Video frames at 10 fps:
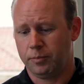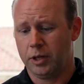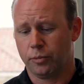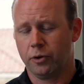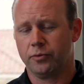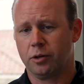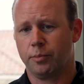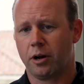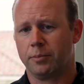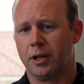Improves your
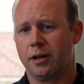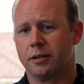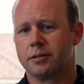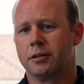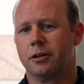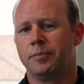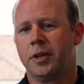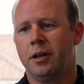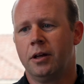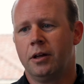bottom line. So
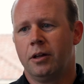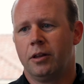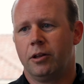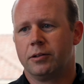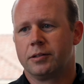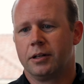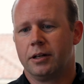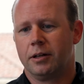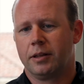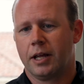
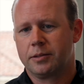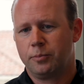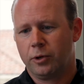that's